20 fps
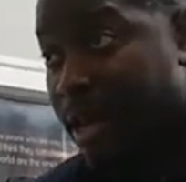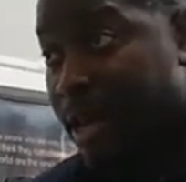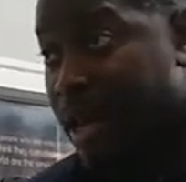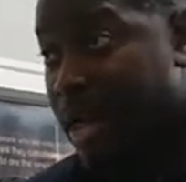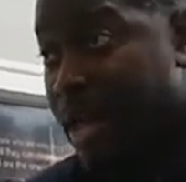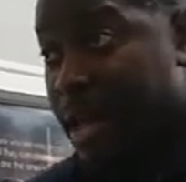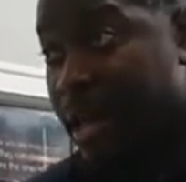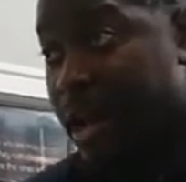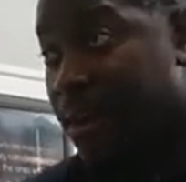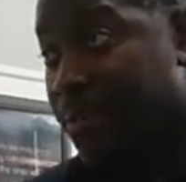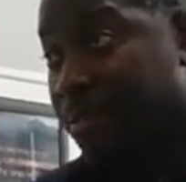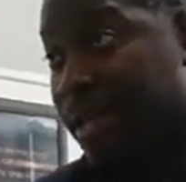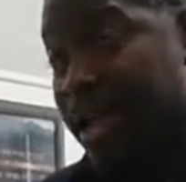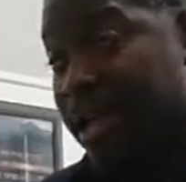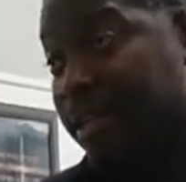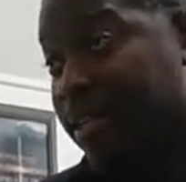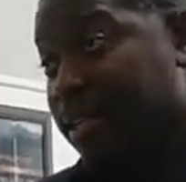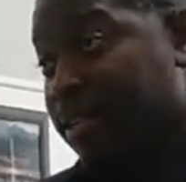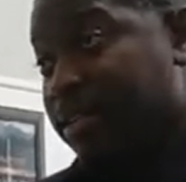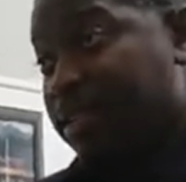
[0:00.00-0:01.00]
And I'm
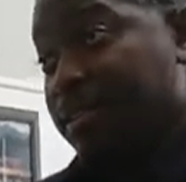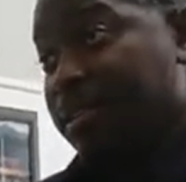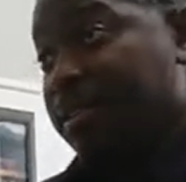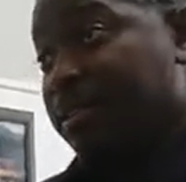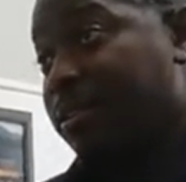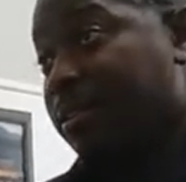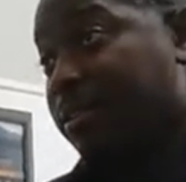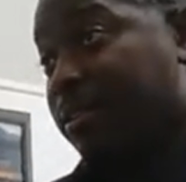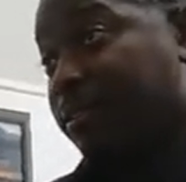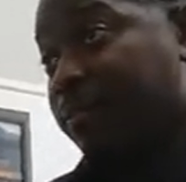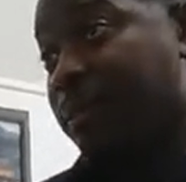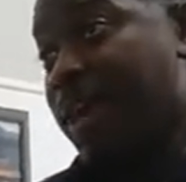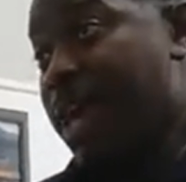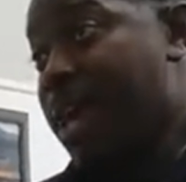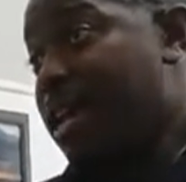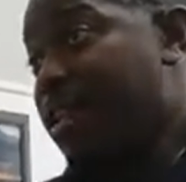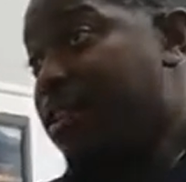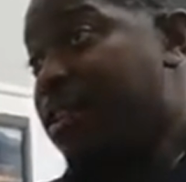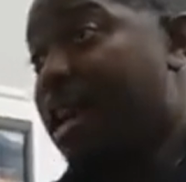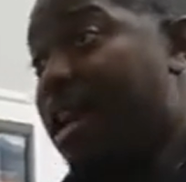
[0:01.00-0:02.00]
like, listen,
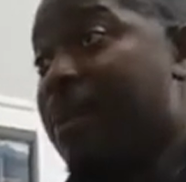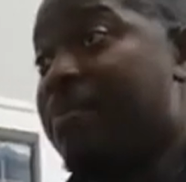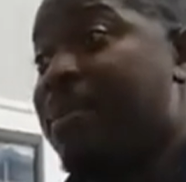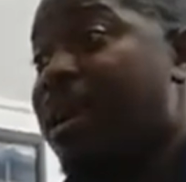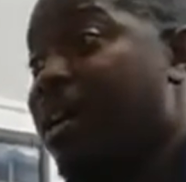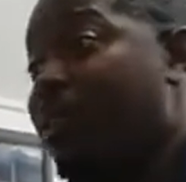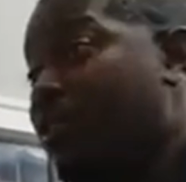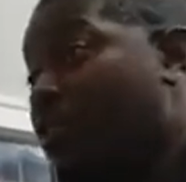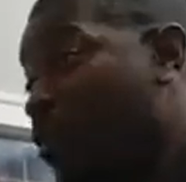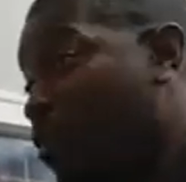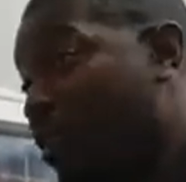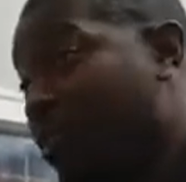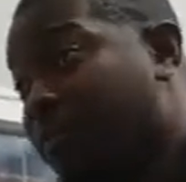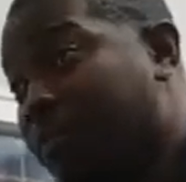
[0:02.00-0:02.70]
Fash, I'm not doing it